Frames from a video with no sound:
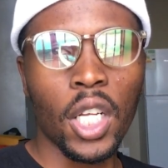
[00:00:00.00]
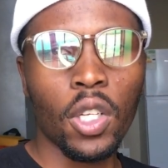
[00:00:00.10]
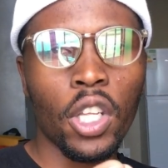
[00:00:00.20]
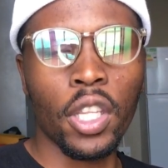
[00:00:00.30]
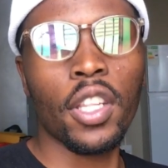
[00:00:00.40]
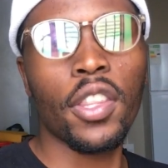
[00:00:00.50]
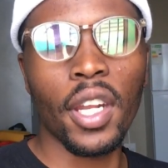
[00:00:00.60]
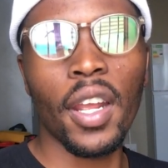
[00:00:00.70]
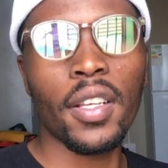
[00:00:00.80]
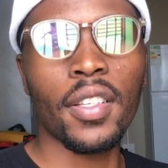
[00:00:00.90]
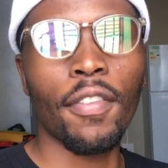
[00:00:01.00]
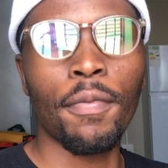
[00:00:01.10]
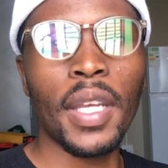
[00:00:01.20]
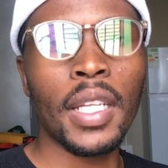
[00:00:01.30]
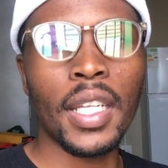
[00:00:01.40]
in the three years I've
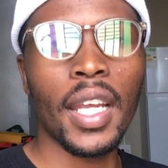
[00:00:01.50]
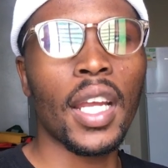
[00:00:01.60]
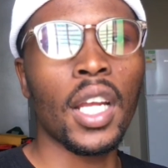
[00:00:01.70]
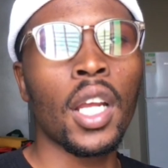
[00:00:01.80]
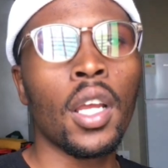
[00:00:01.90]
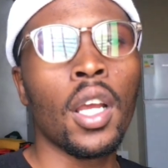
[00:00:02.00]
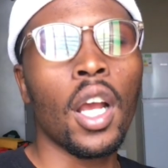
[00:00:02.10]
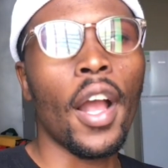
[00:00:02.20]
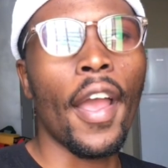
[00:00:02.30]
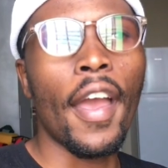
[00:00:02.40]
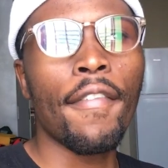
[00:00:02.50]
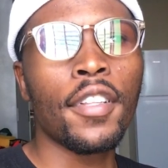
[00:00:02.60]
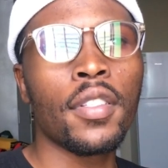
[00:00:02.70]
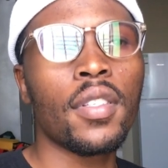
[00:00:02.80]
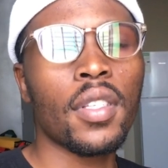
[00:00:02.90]
been here, I
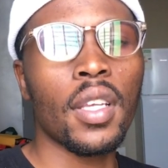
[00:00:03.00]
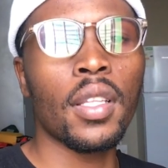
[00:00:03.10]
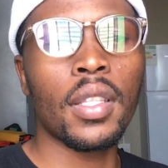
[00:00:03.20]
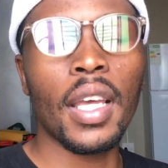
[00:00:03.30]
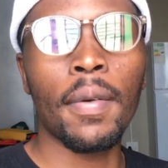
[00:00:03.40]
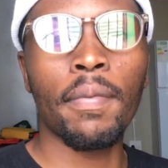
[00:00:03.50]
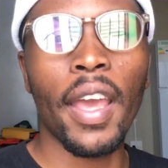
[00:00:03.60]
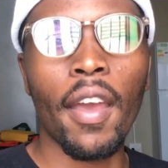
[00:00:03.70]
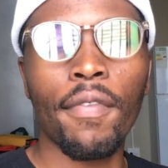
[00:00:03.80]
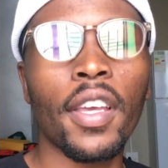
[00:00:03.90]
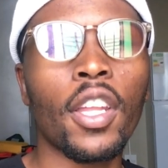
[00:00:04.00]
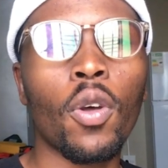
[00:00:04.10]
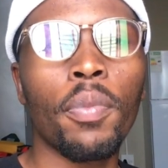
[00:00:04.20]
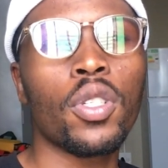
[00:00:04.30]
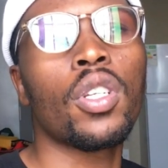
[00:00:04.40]
haven't seen them having an
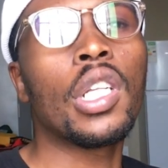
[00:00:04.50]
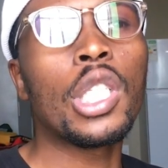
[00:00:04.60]
opportunity